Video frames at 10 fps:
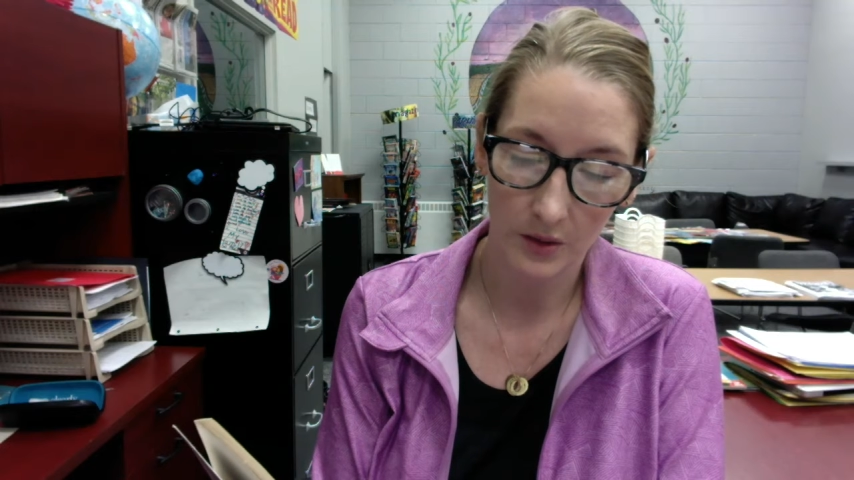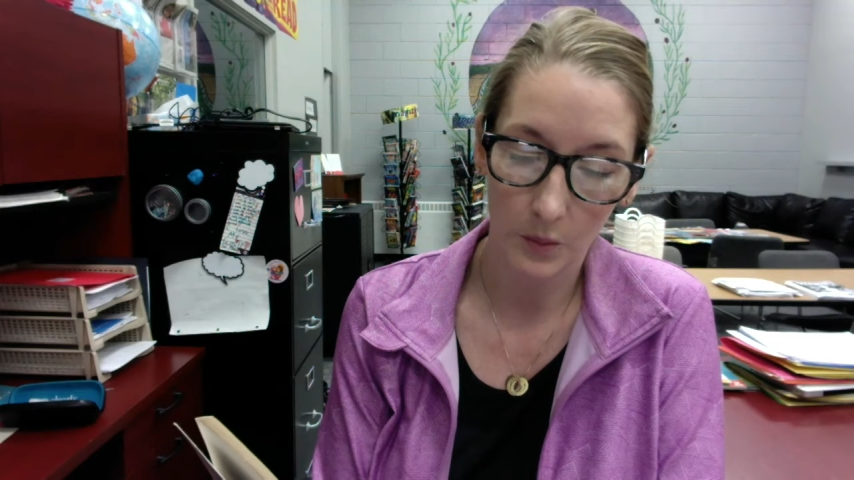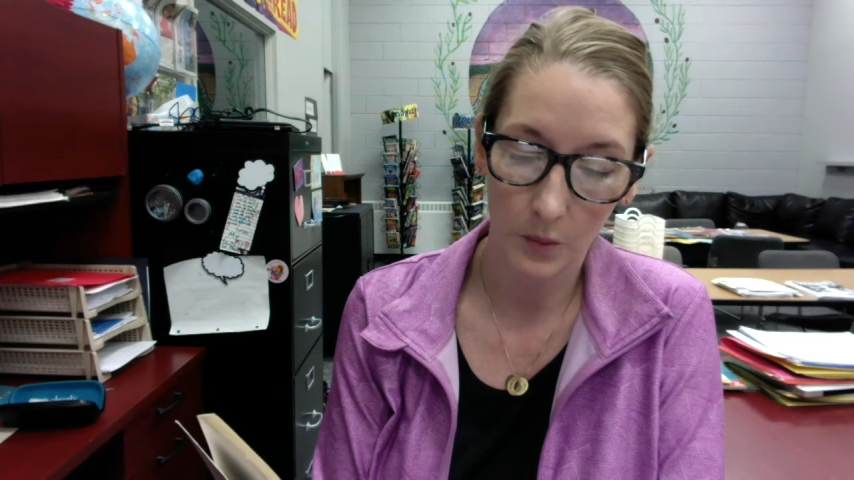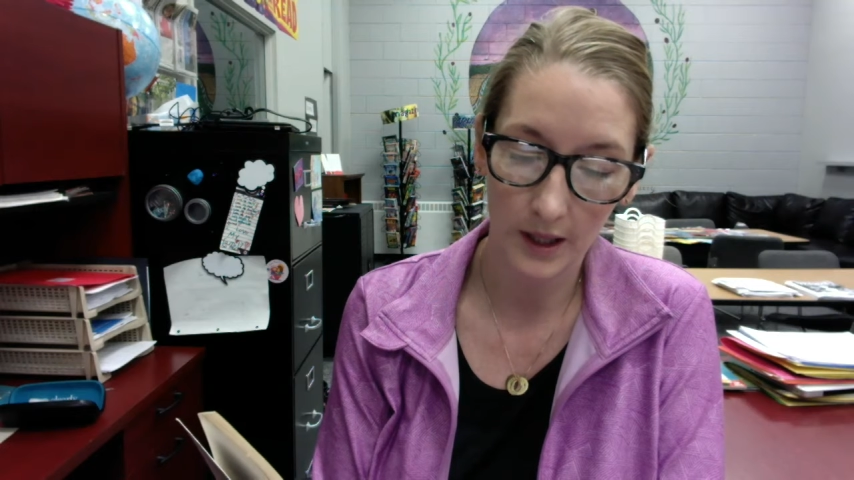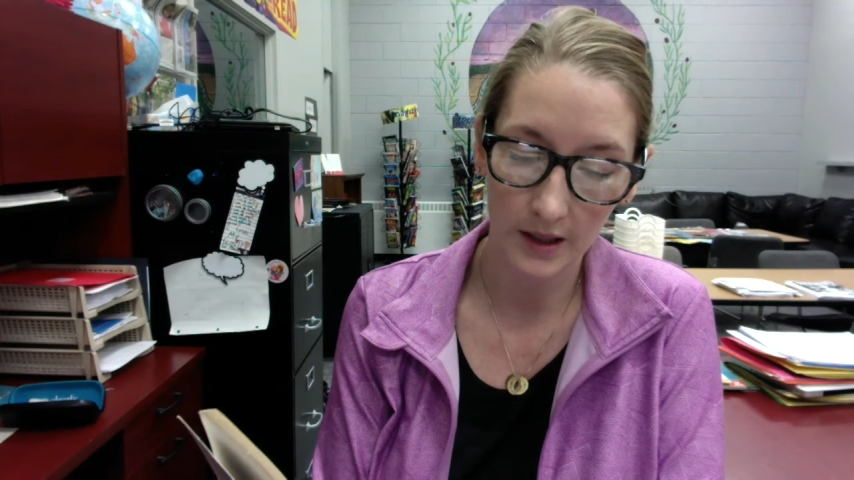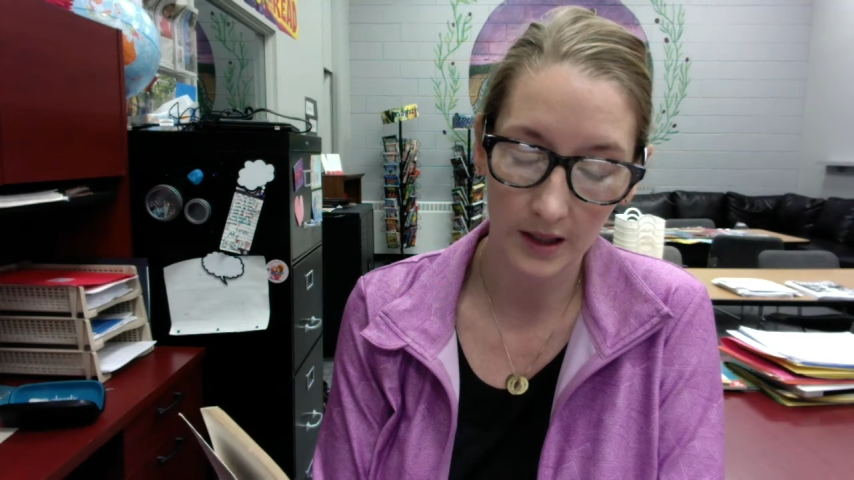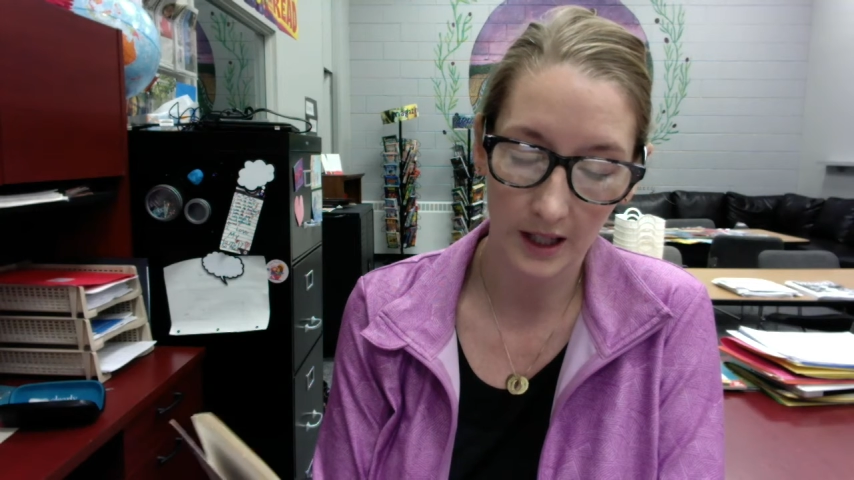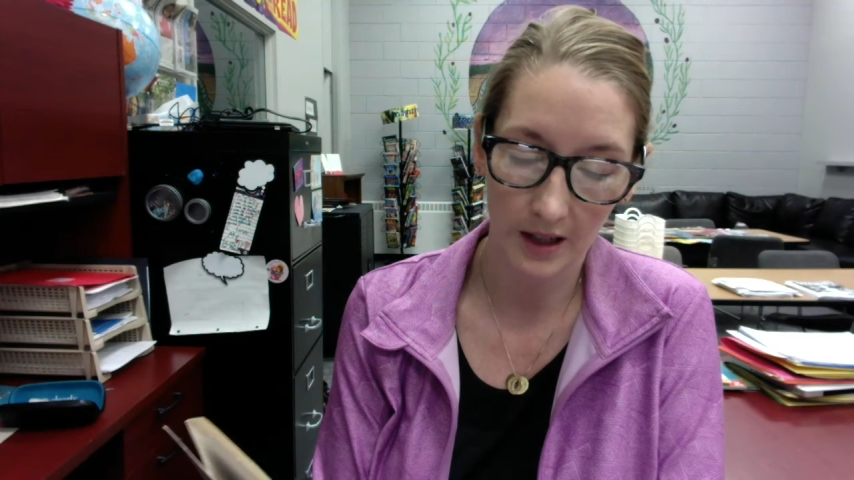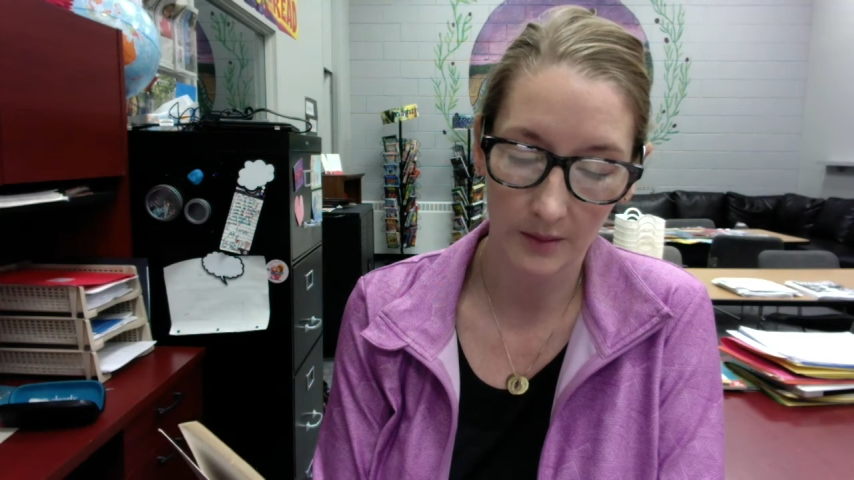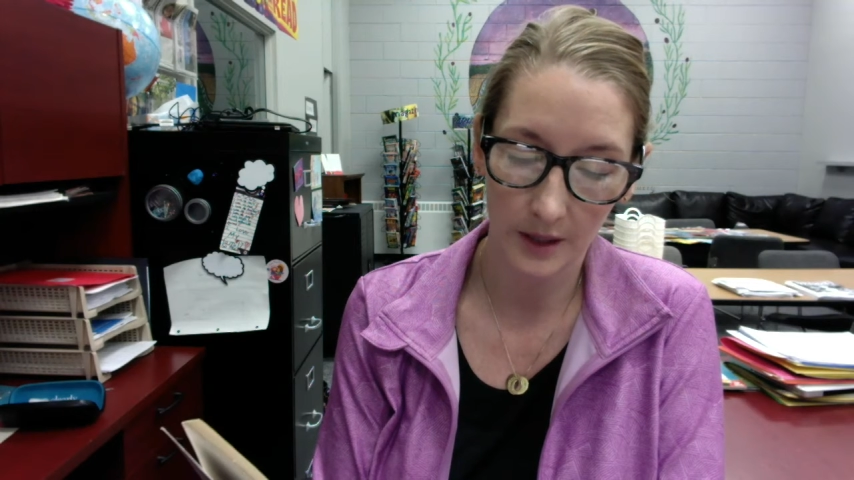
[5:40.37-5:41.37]
One
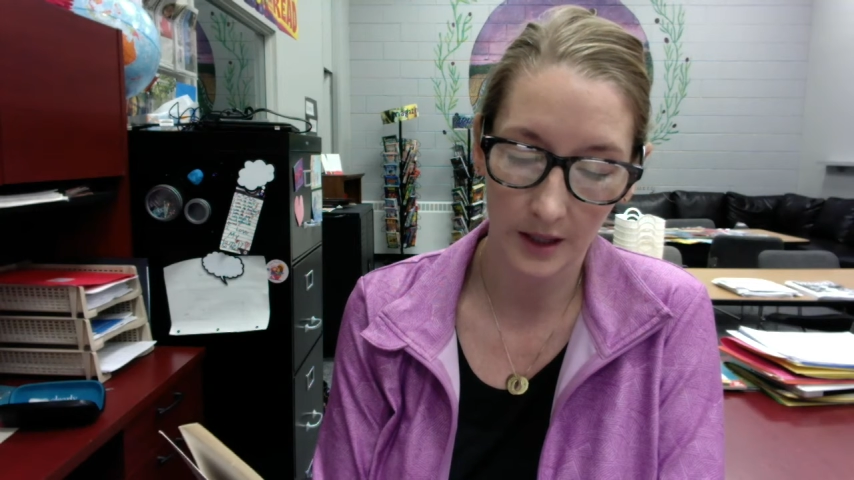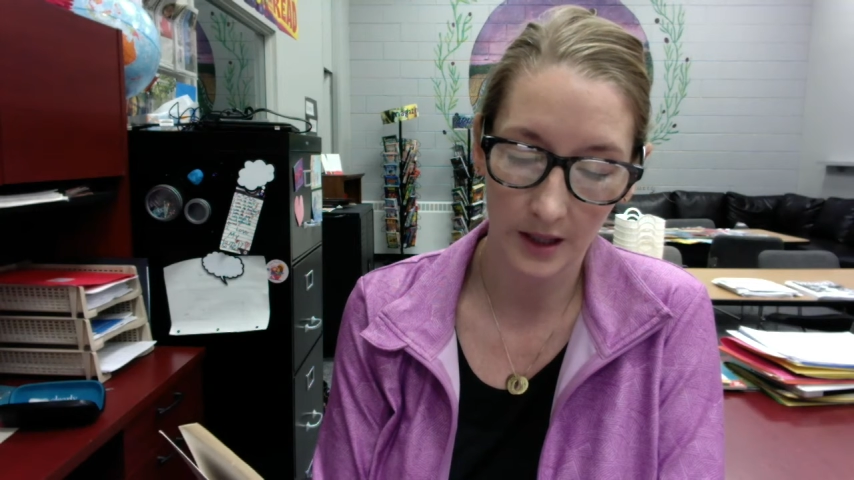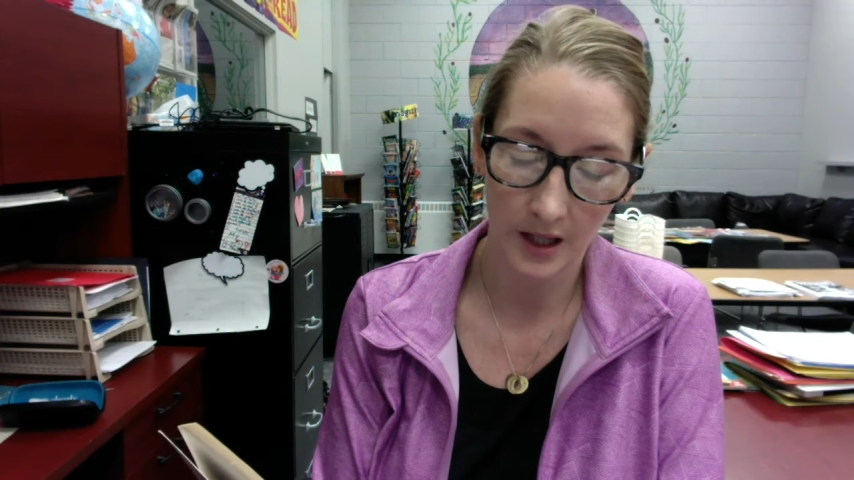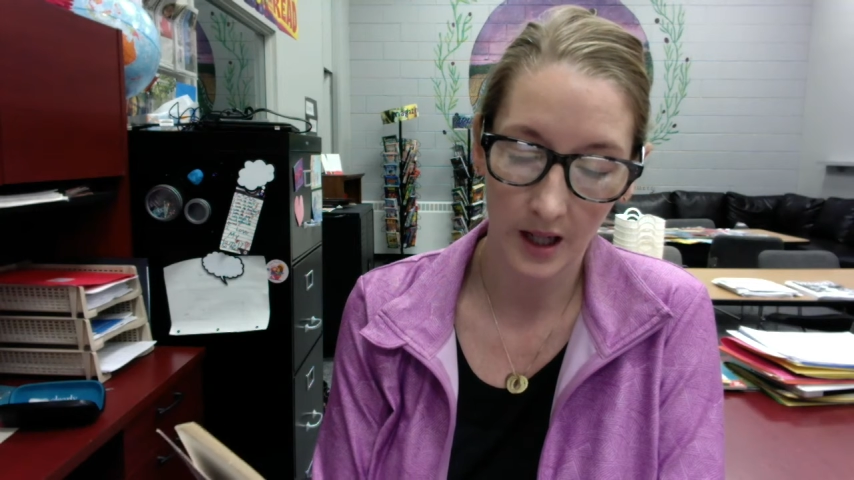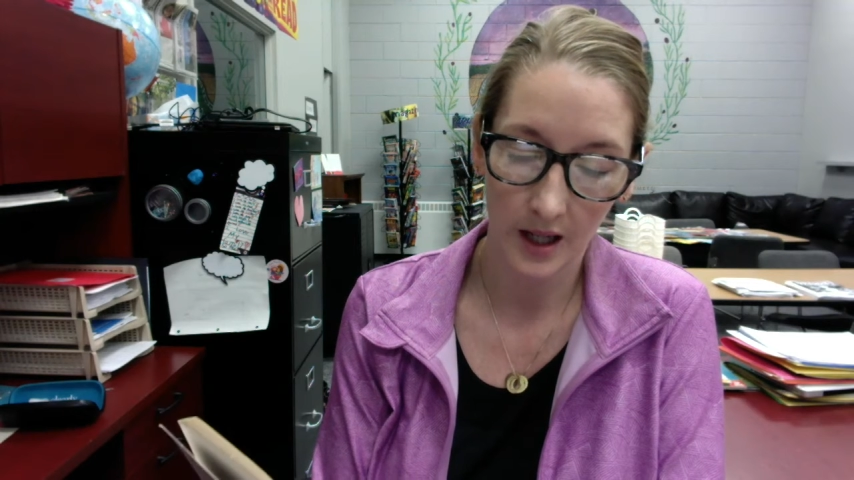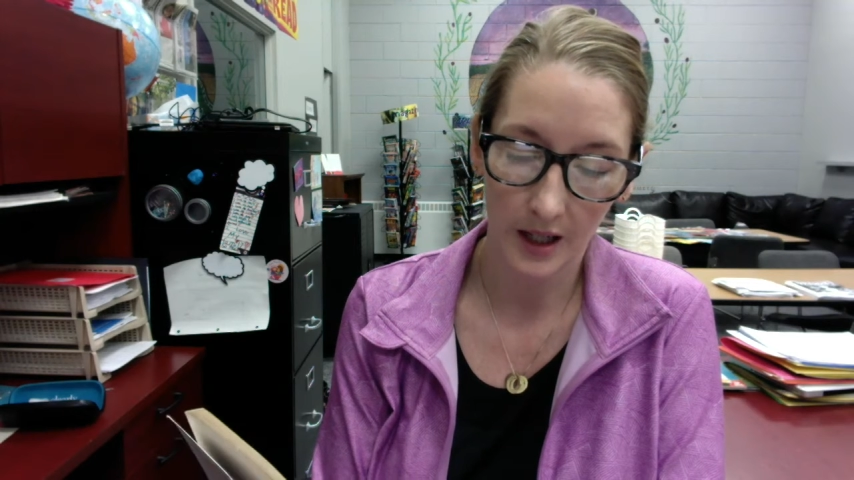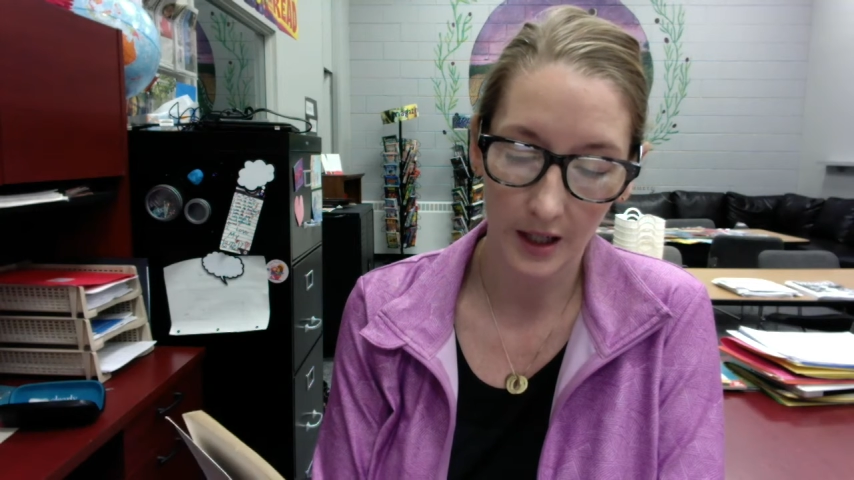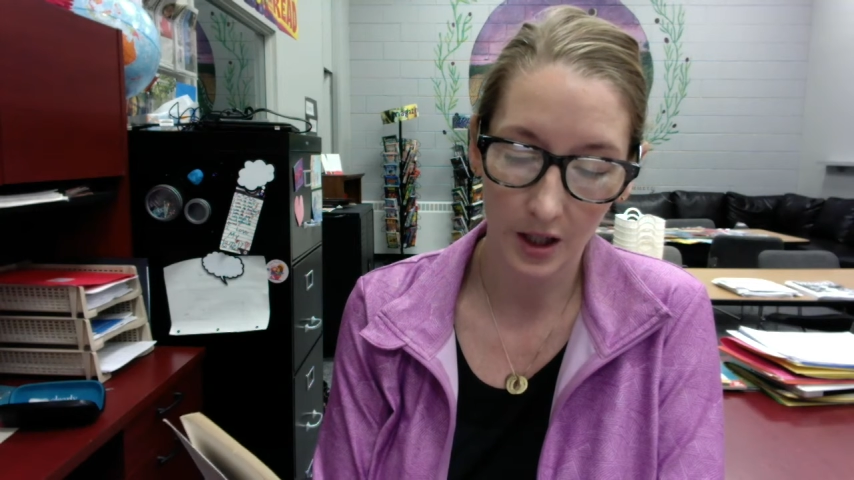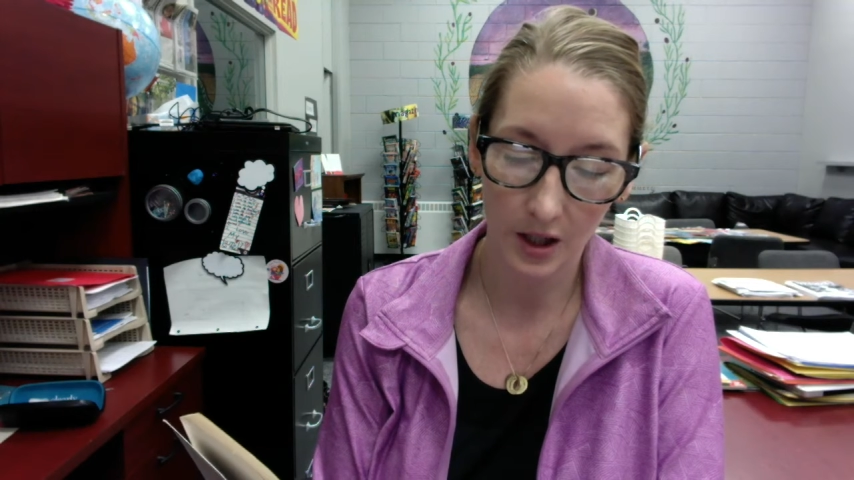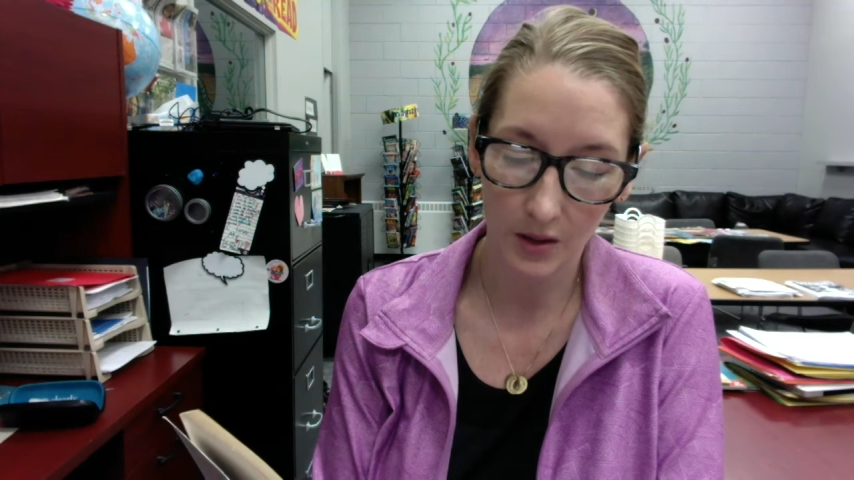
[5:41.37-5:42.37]
cloudman, a
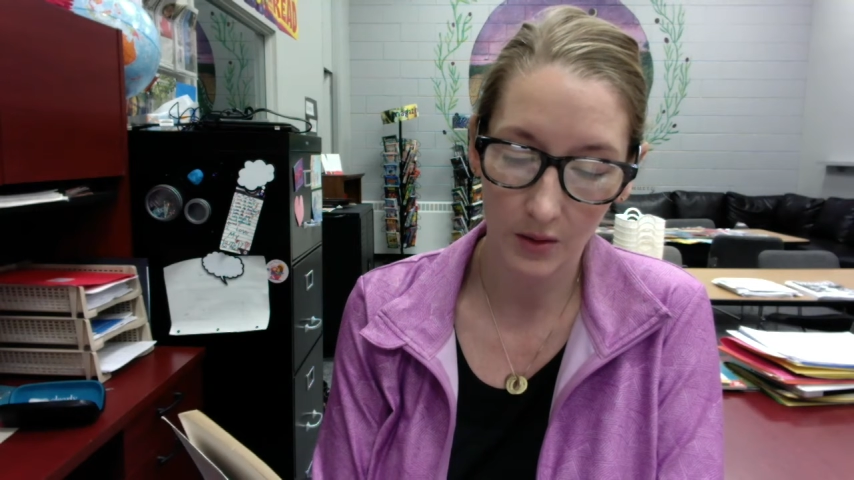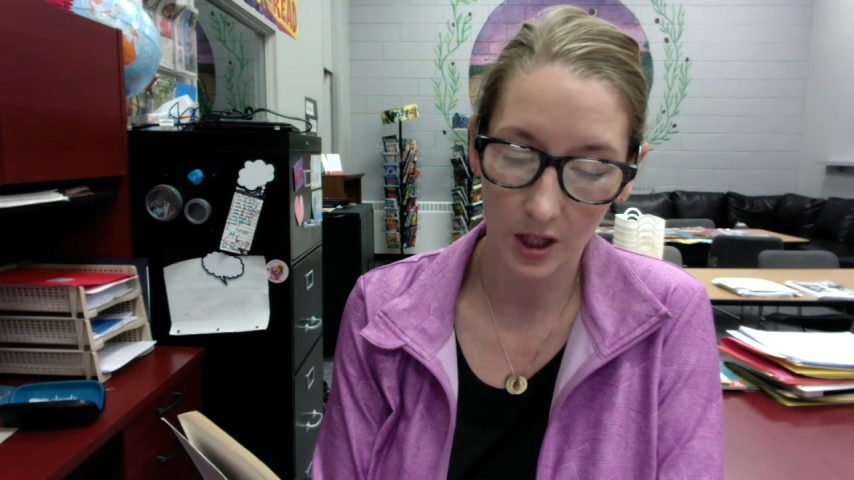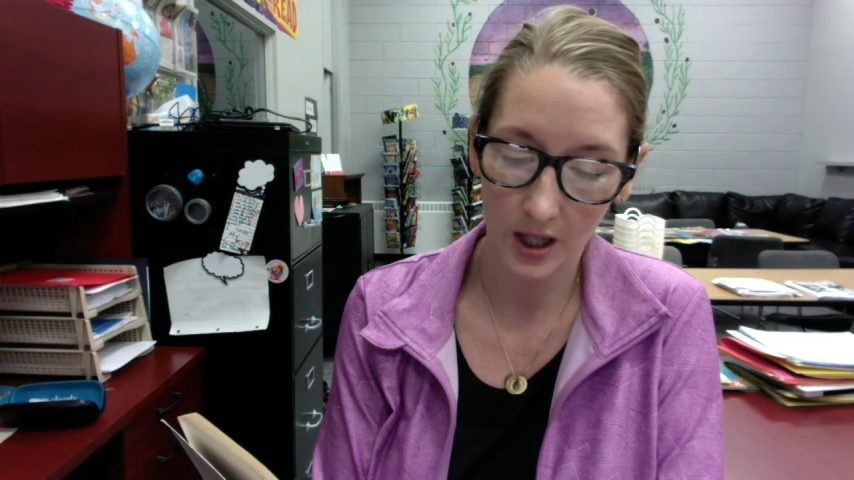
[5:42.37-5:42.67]
huge